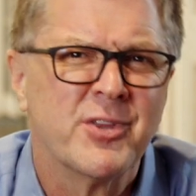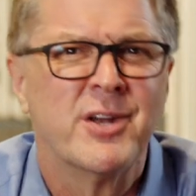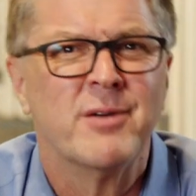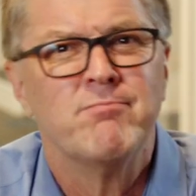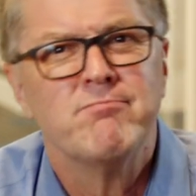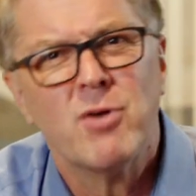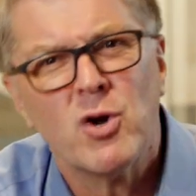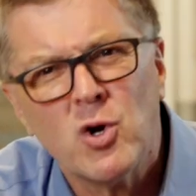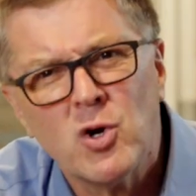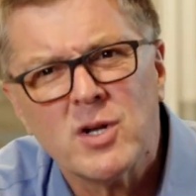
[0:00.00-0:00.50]
in
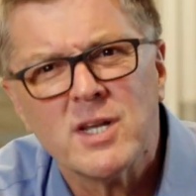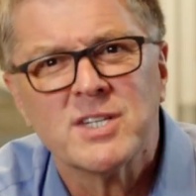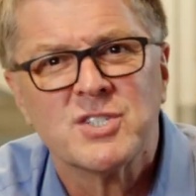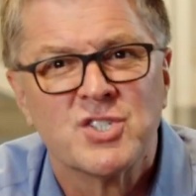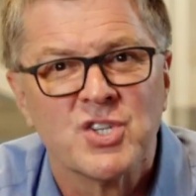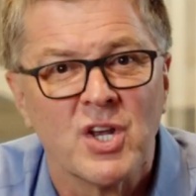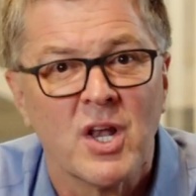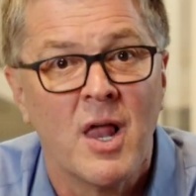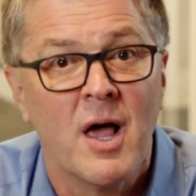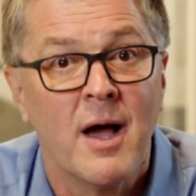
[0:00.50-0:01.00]
early
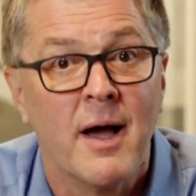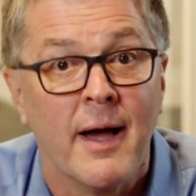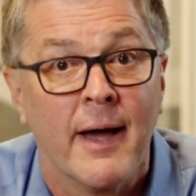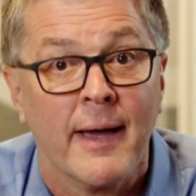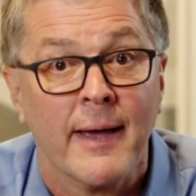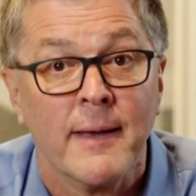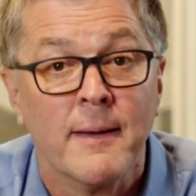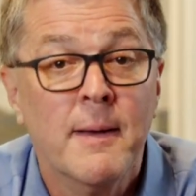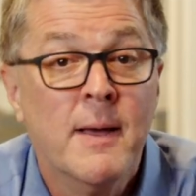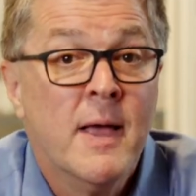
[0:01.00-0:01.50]

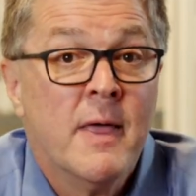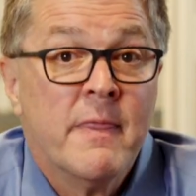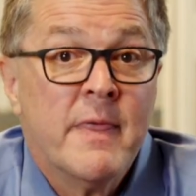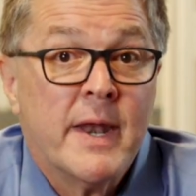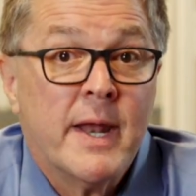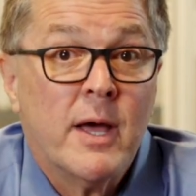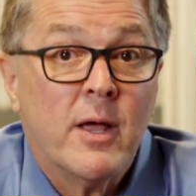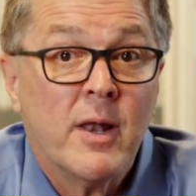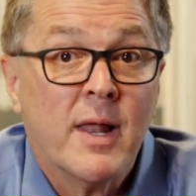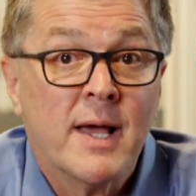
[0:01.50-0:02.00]
July, that
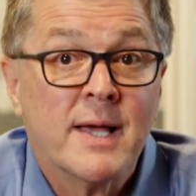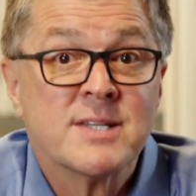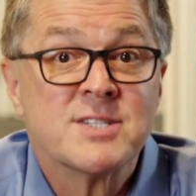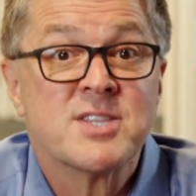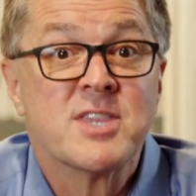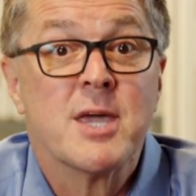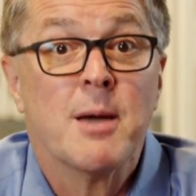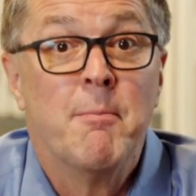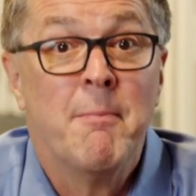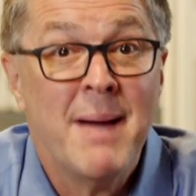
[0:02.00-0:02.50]
outlines
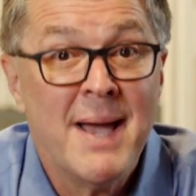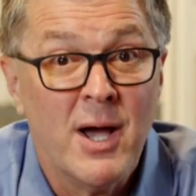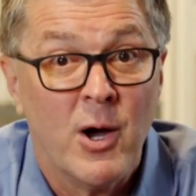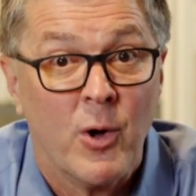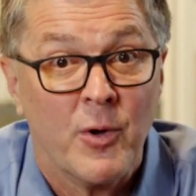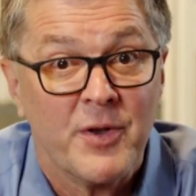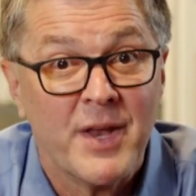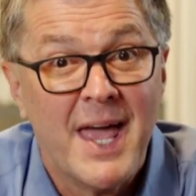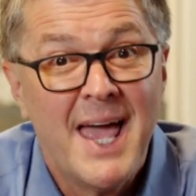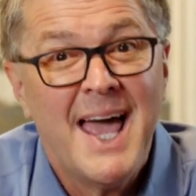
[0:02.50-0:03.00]
the
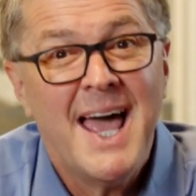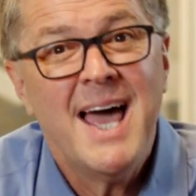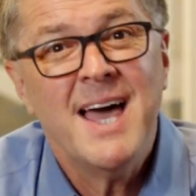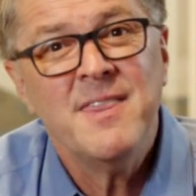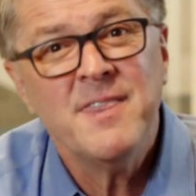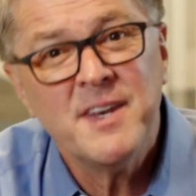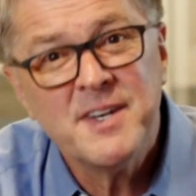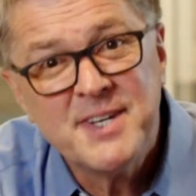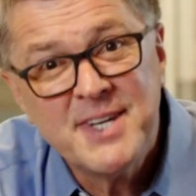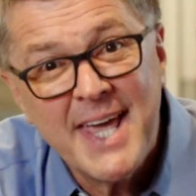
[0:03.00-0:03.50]
amount
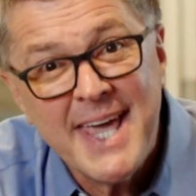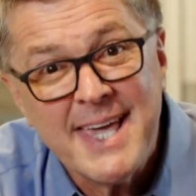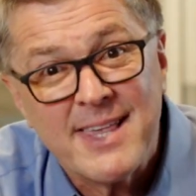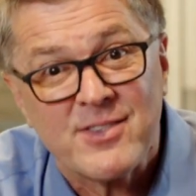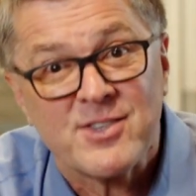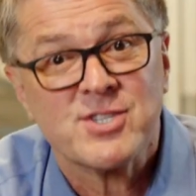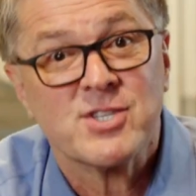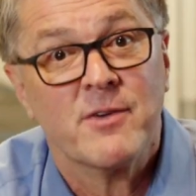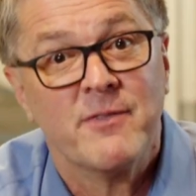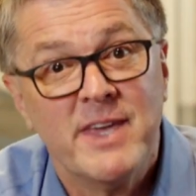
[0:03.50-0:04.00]
and the
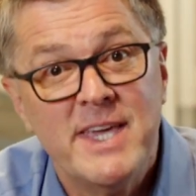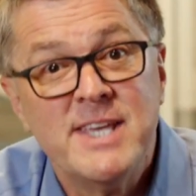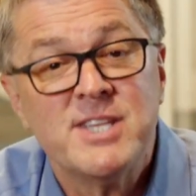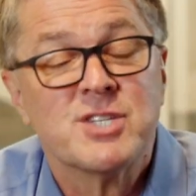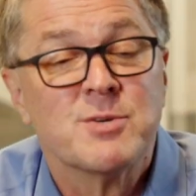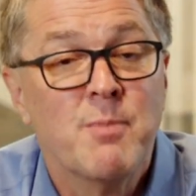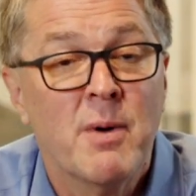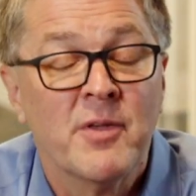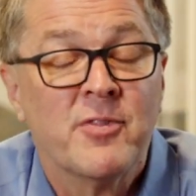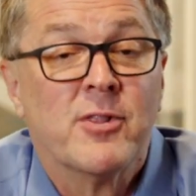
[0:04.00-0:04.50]
dates of
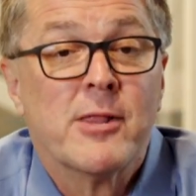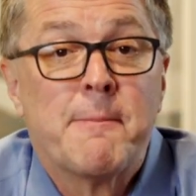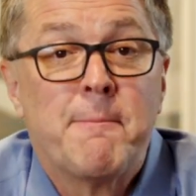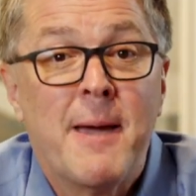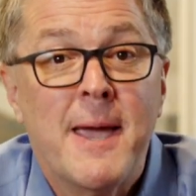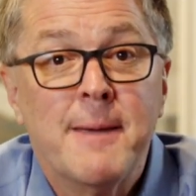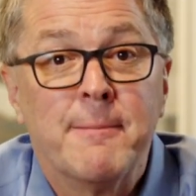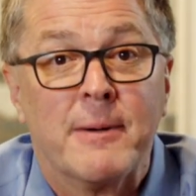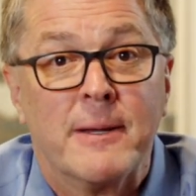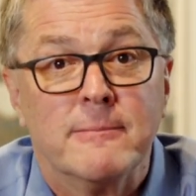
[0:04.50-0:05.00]
each monthly
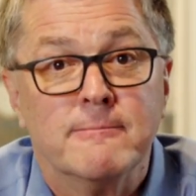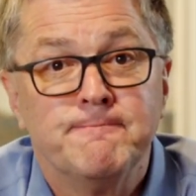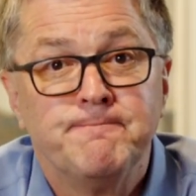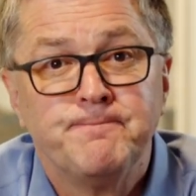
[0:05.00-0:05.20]
payment.